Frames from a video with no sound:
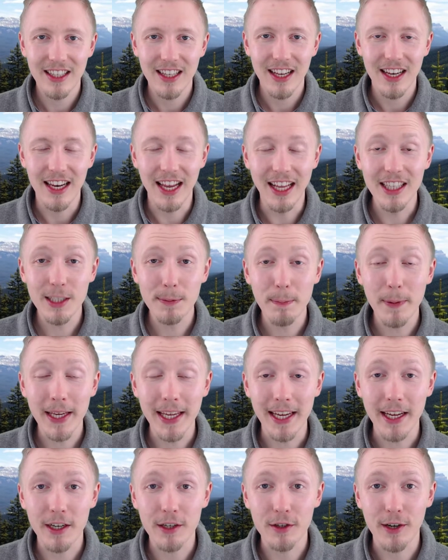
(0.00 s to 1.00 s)
Let's
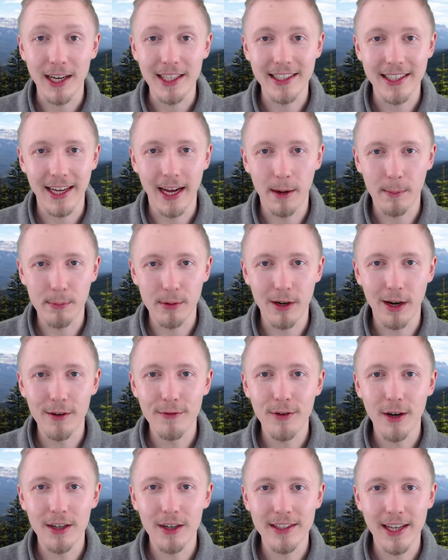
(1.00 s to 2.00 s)
begin creating our
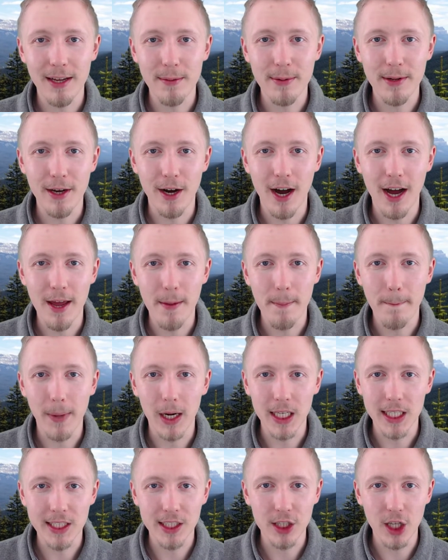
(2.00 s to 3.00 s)
profiles A P I
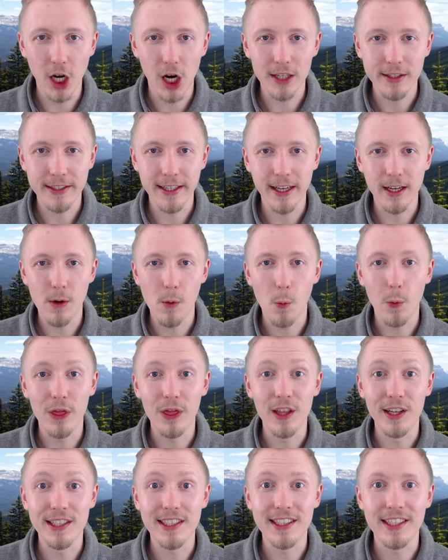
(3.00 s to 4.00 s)
by starting
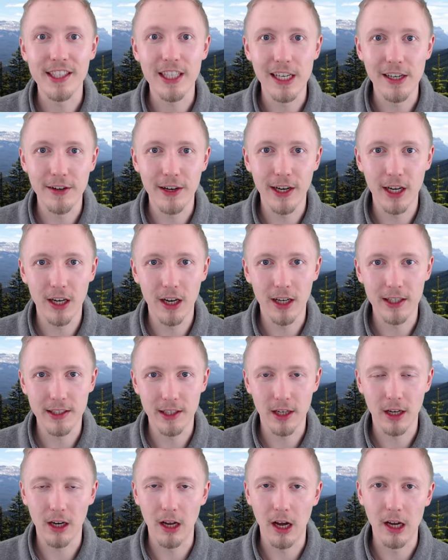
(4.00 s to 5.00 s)
with the serializer
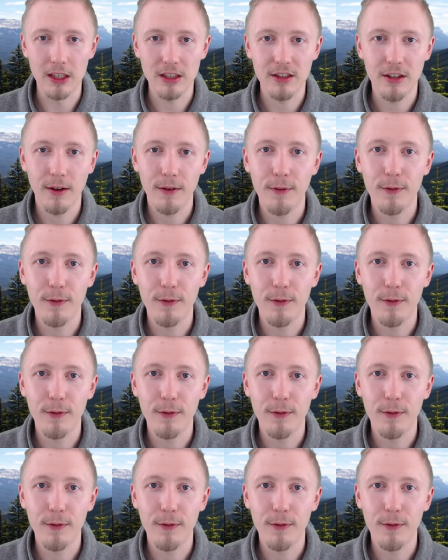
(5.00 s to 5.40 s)
class